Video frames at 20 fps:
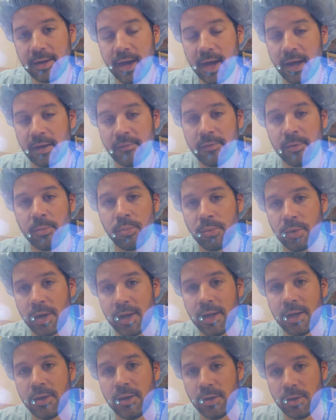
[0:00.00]
out of a
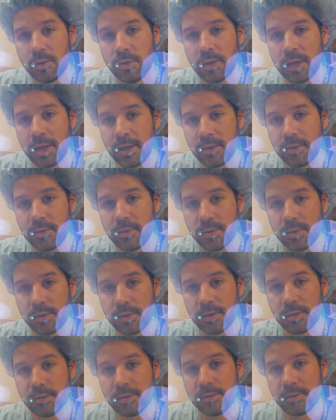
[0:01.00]
brand new light cord.
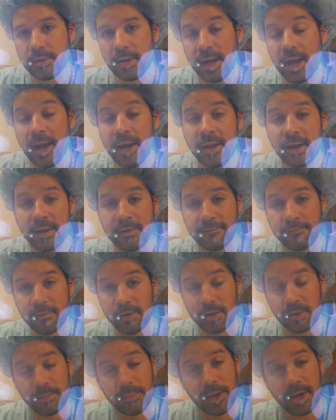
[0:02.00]
And for
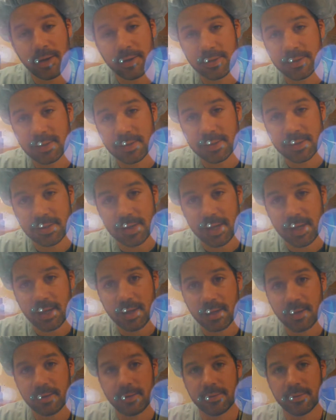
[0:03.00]
comparison's sake,